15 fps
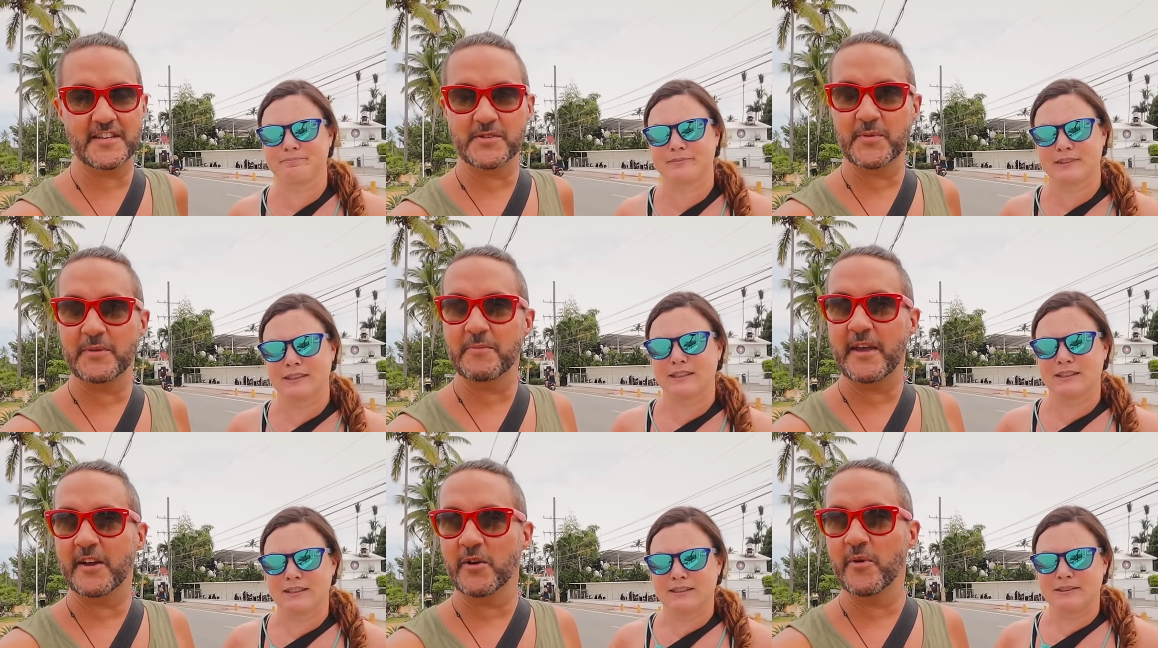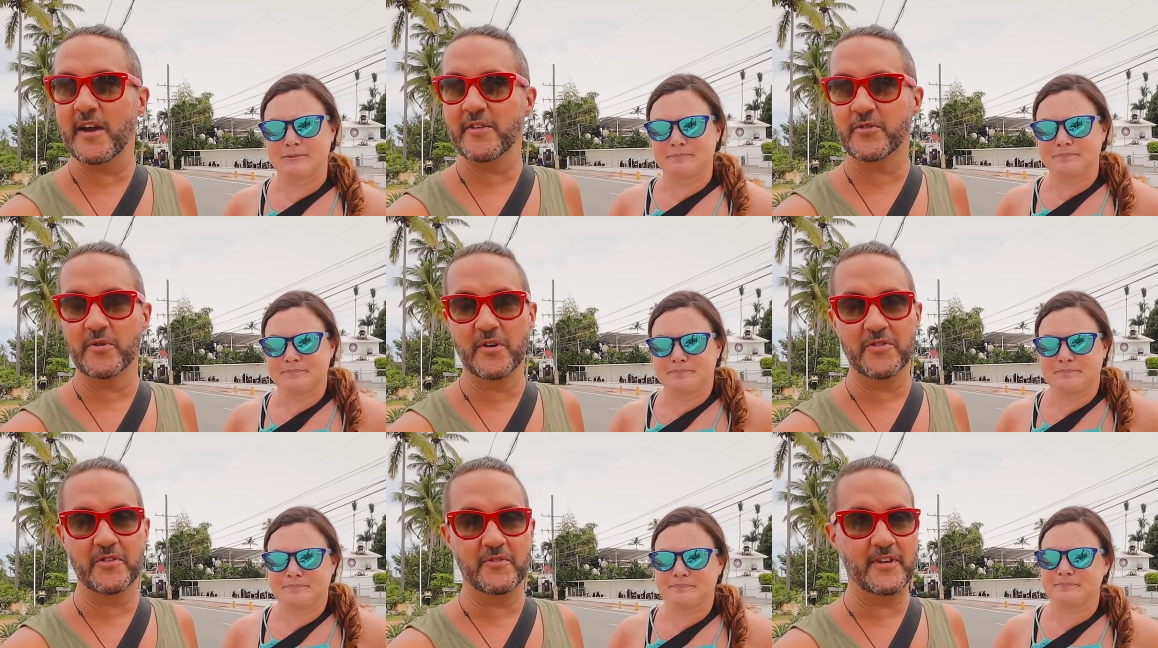Speaker 1: as we make our way
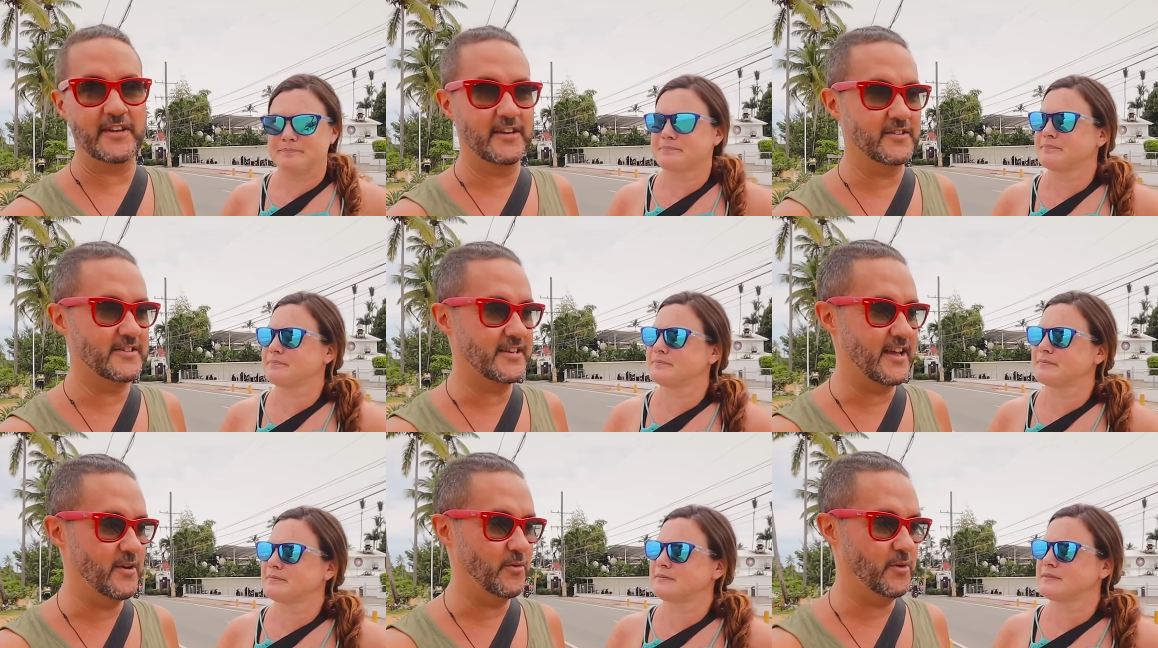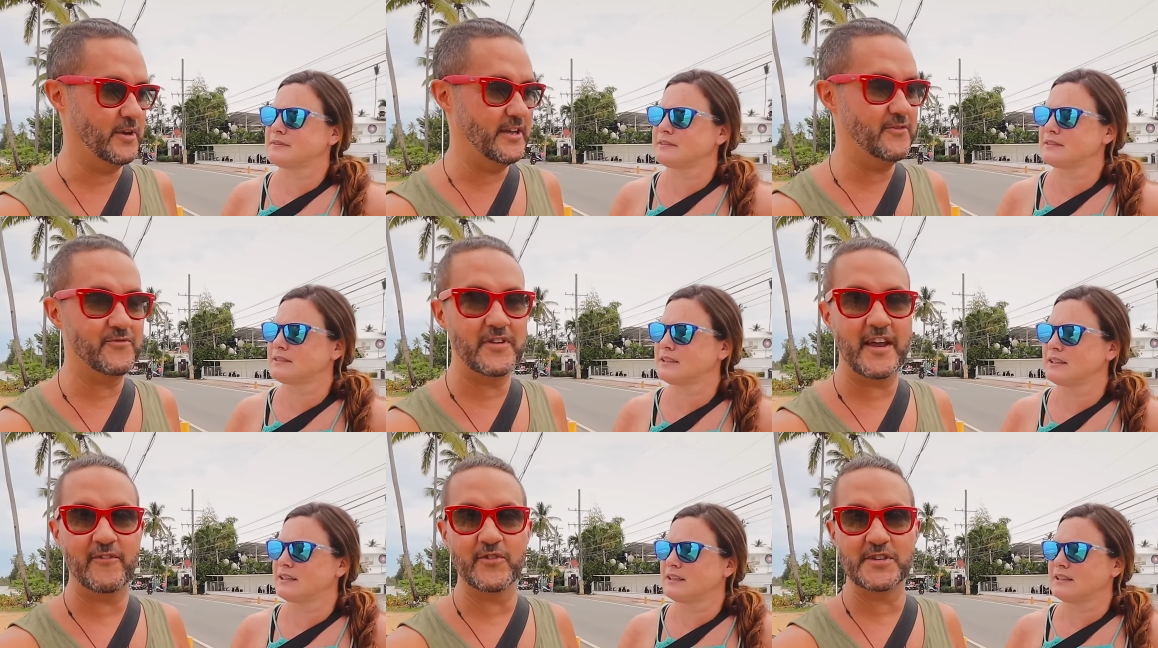throughout the video today, we've
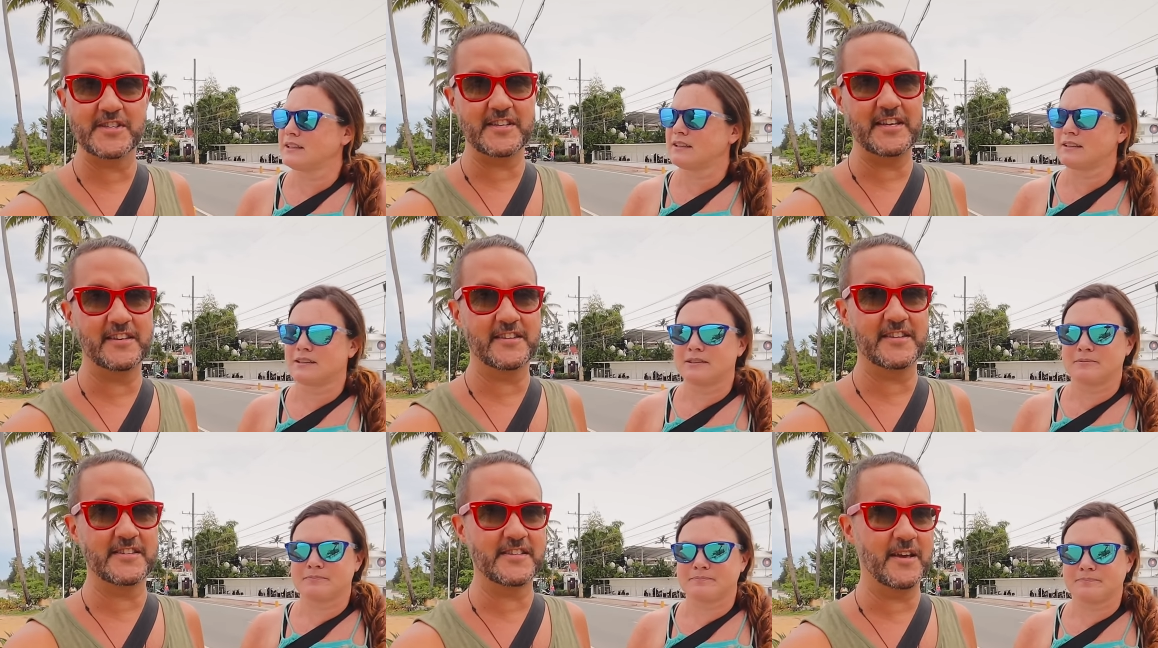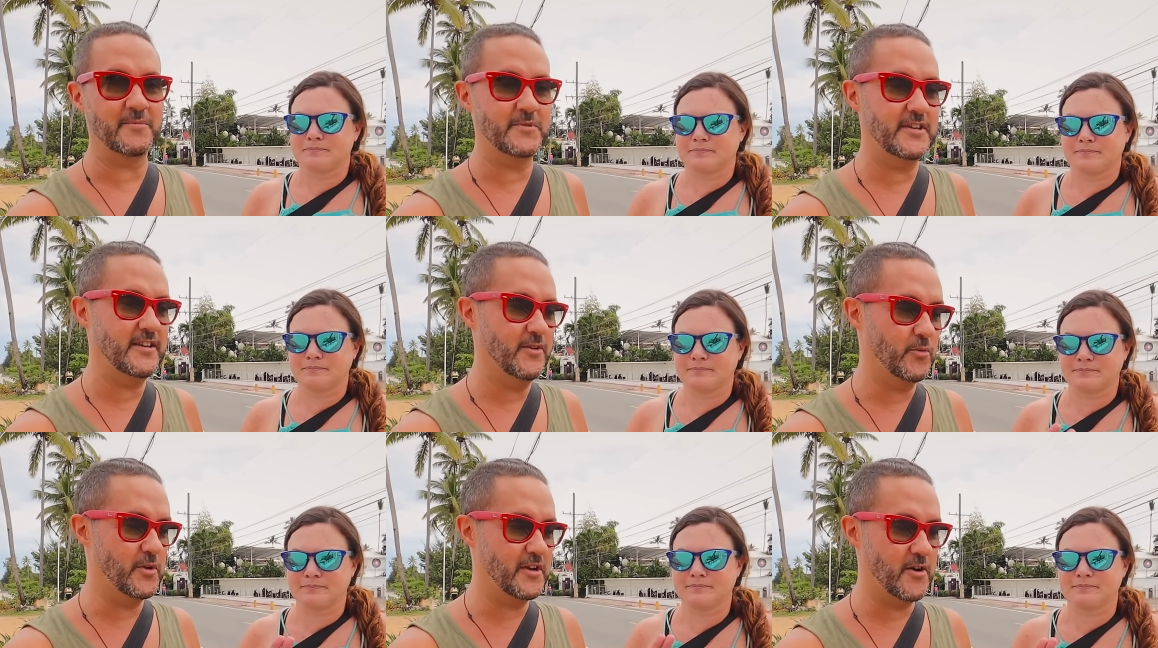never seen it this empty.
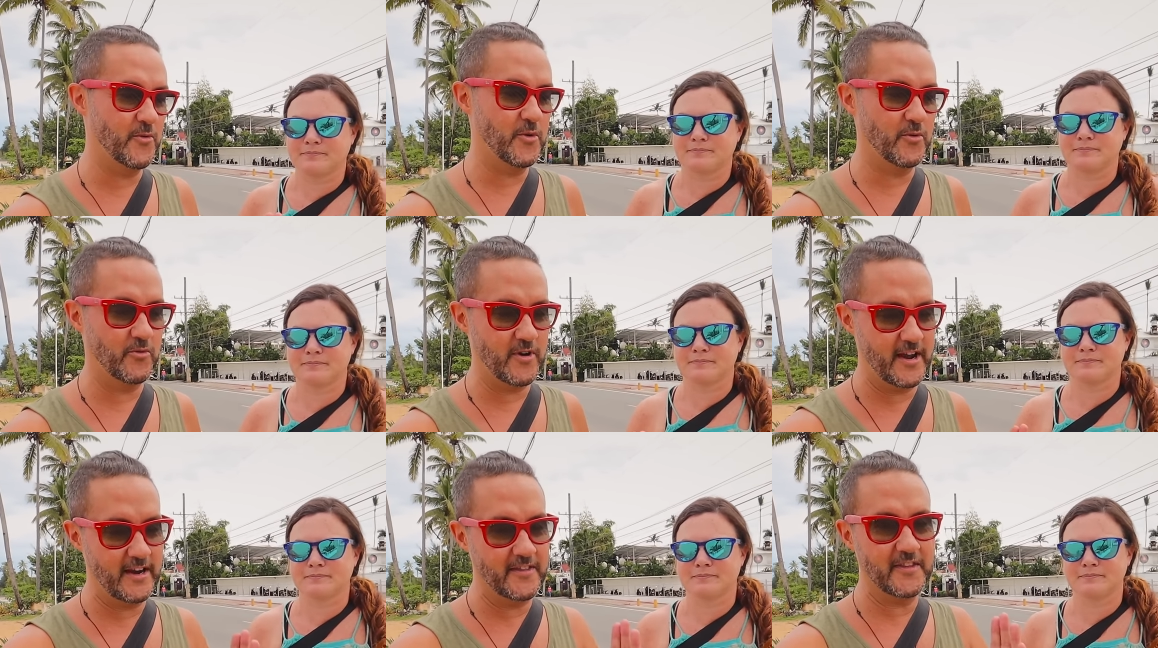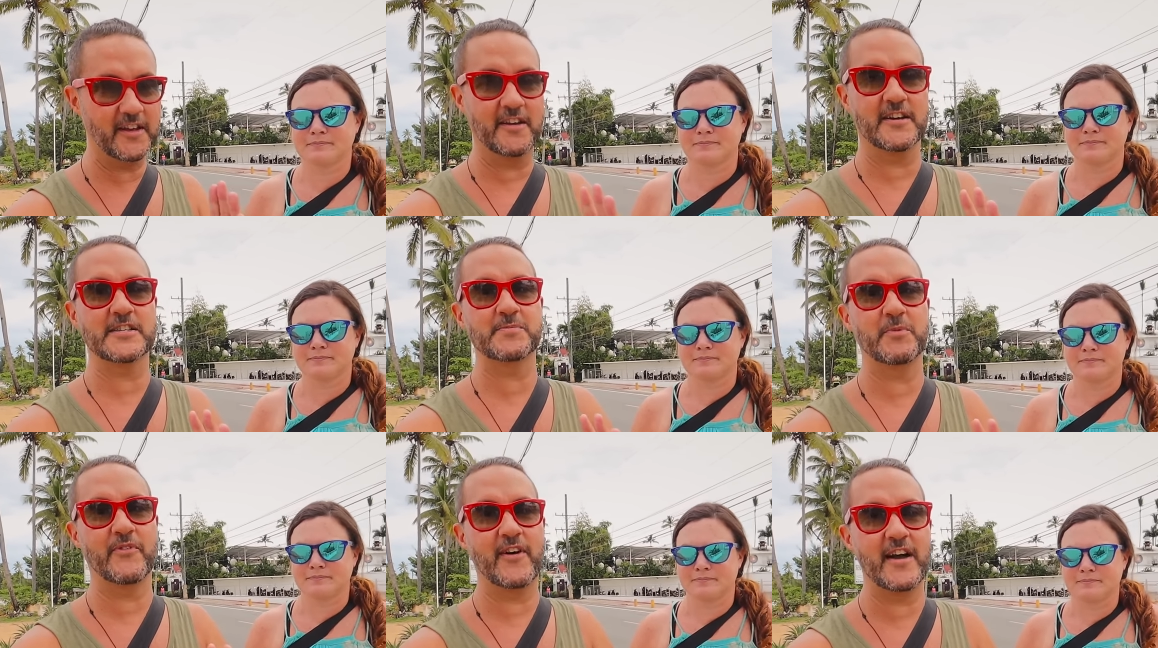We know we're right on the cusp
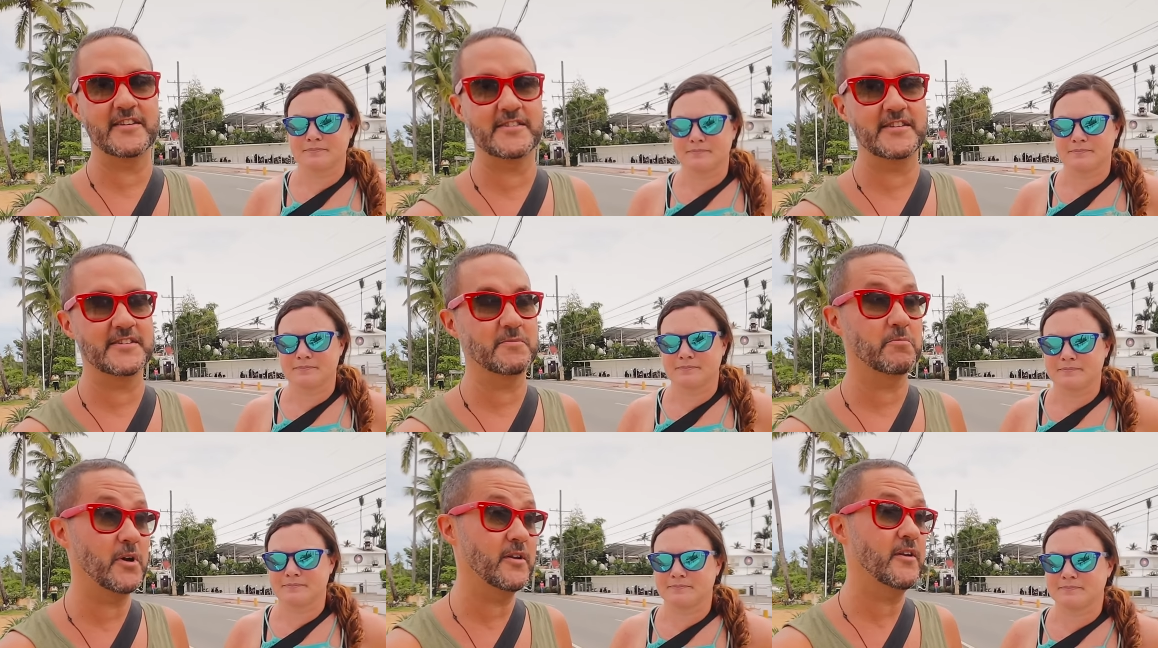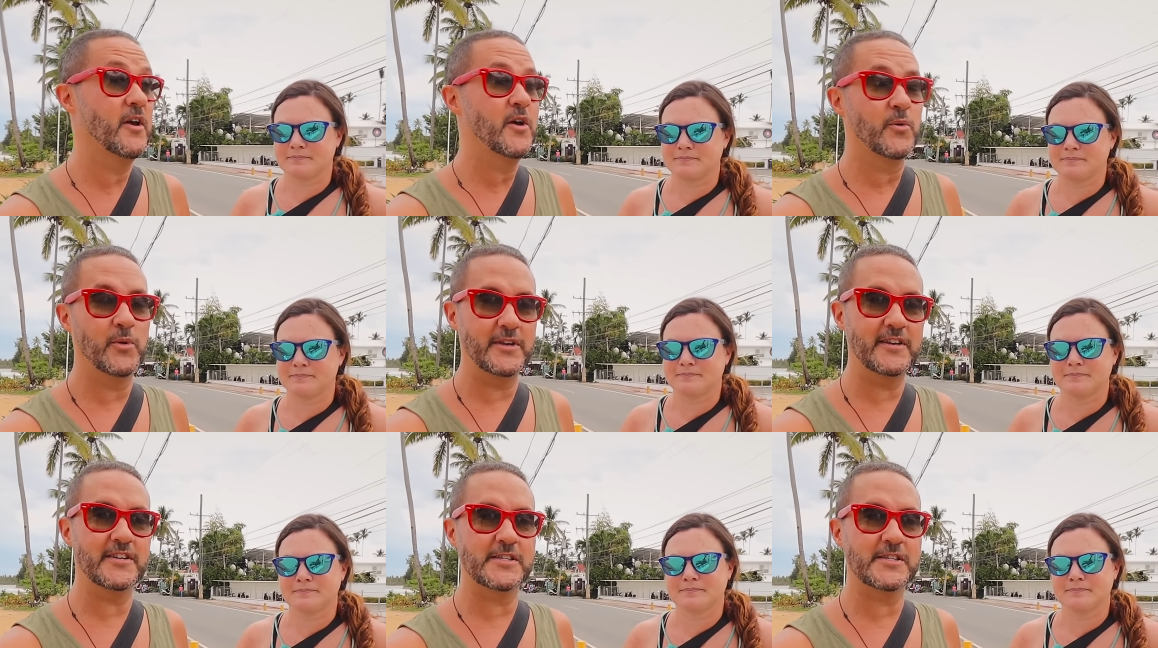of high season, but we did